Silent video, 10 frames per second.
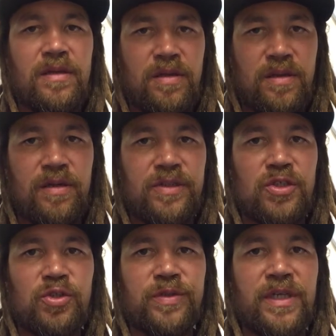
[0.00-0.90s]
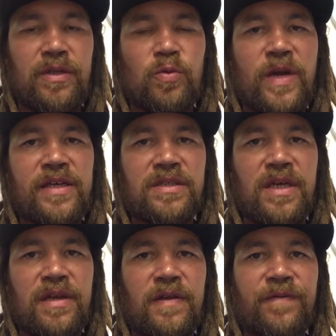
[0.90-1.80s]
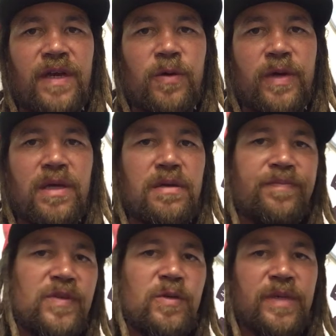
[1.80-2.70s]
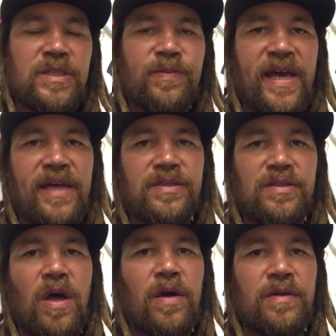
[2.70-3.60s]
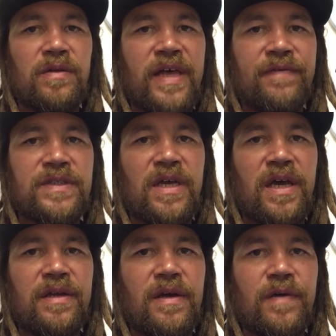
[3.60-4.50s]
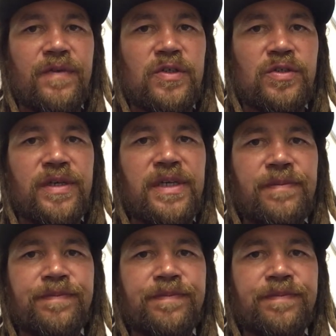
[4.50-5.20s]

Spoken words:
There's a tree on the right side of the fairway. You must pass on the left side of the tree.